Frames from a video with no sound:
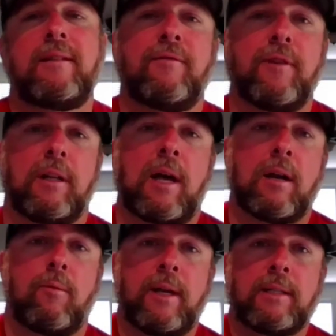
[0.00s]
different in a
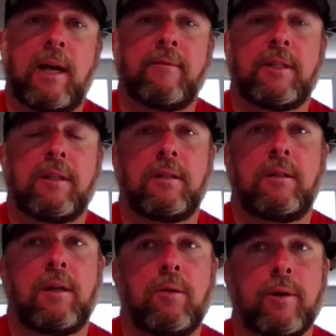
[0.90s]
lot of ways. Obviously,
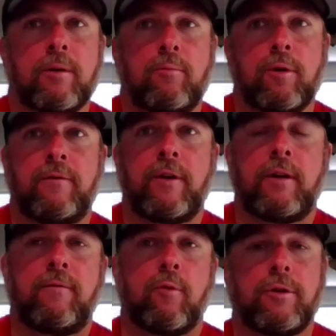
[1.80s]
you know, we're
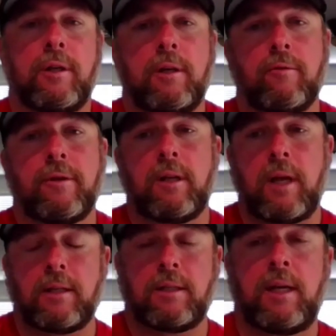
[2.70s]
very fortunate at North
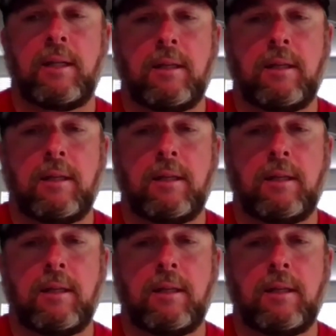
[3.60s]
Carolina State